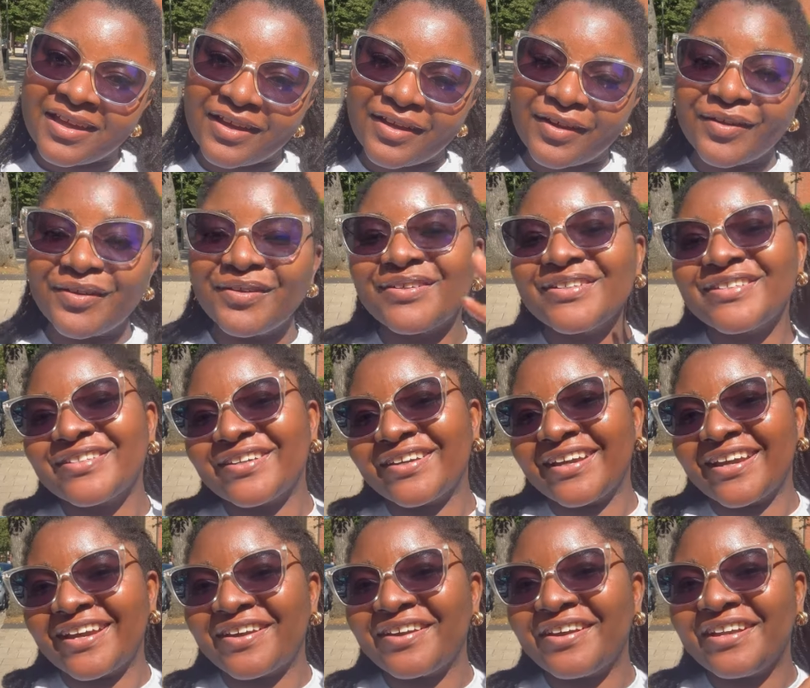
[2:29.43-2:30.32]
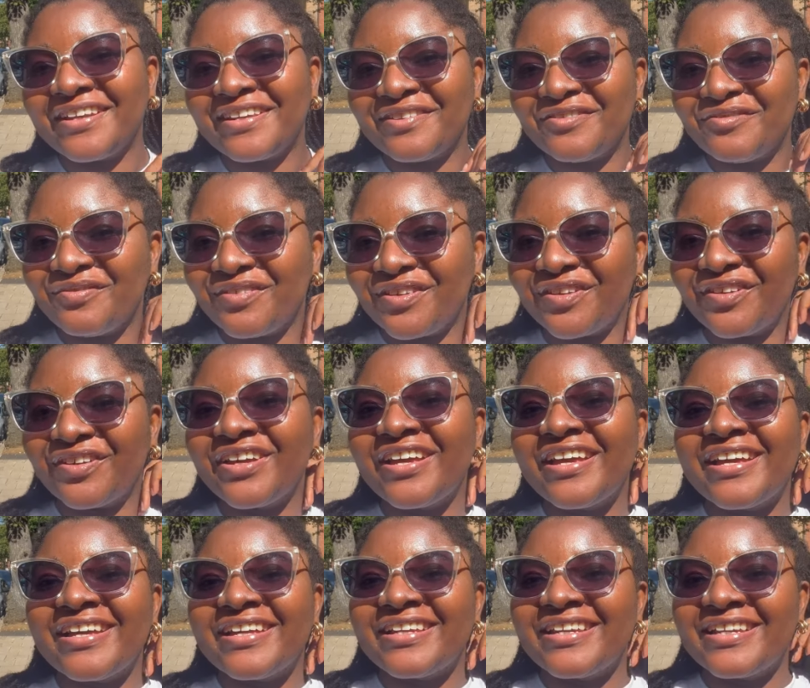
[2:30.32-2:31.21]
oh sorry i got an email
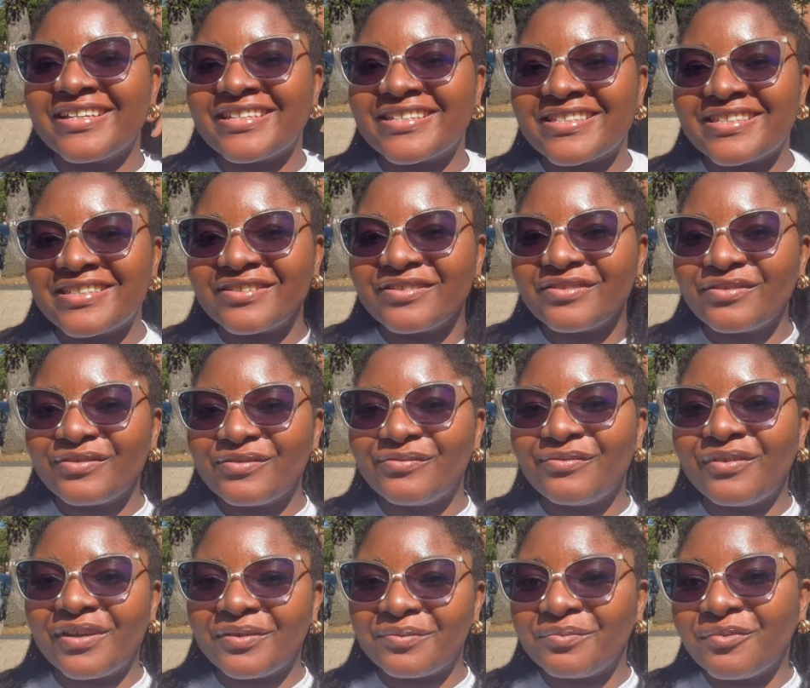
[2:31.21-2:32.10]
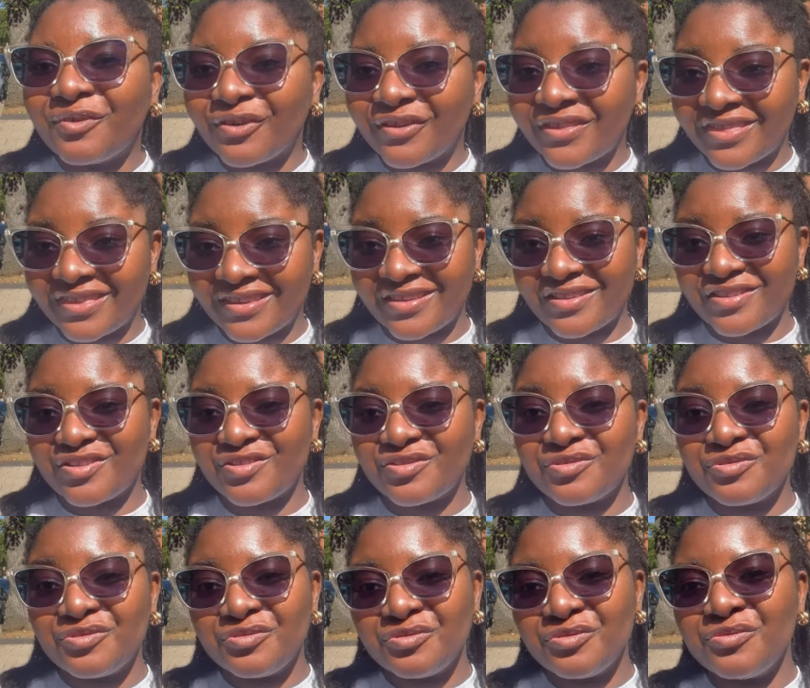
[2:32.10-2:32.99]
there's still one more thing
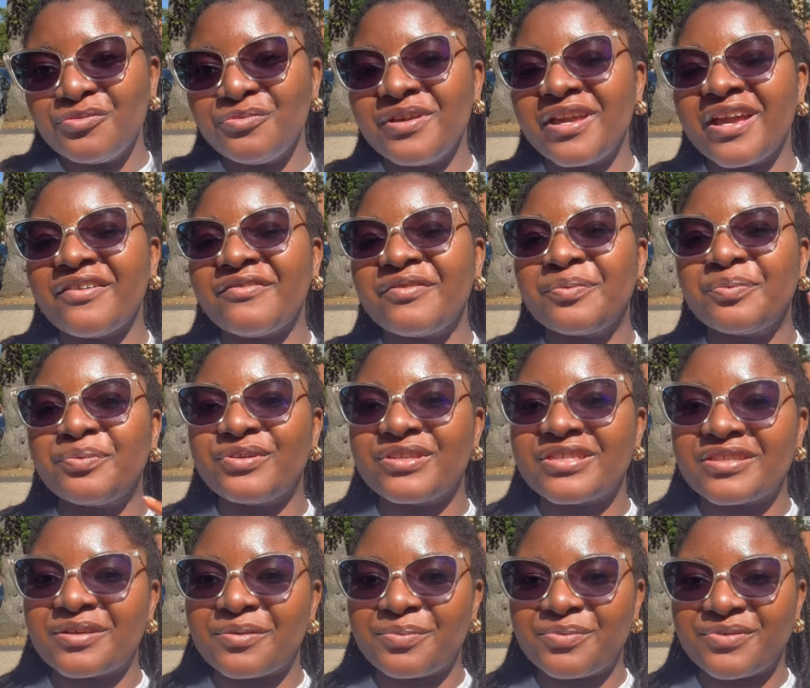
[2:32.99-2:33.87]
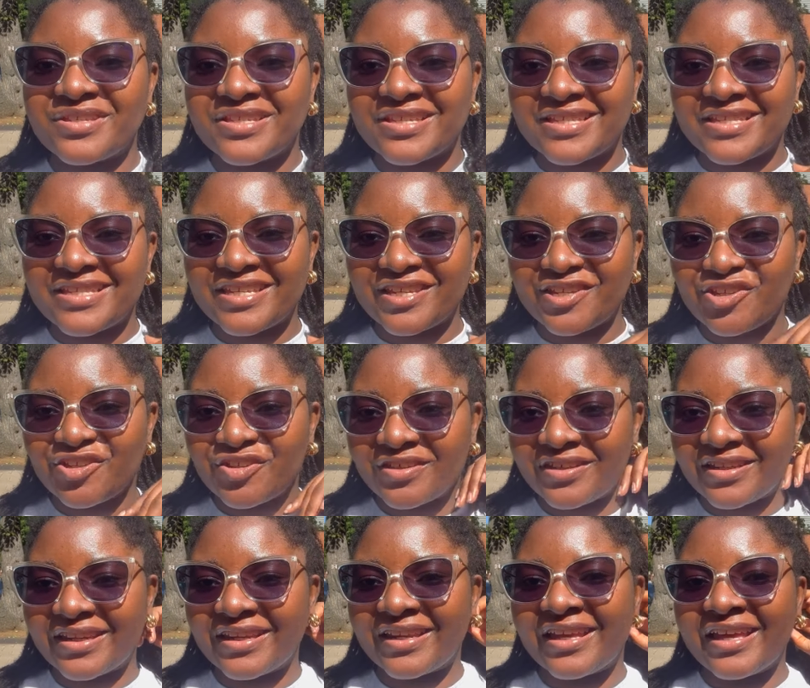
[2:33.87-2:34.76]
to do we have a poster
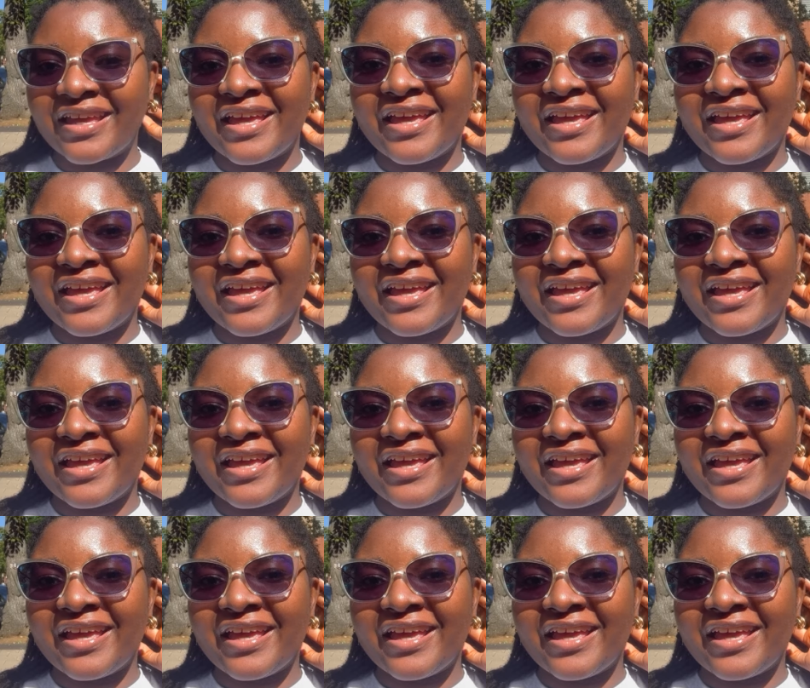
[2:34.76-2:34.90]
presentation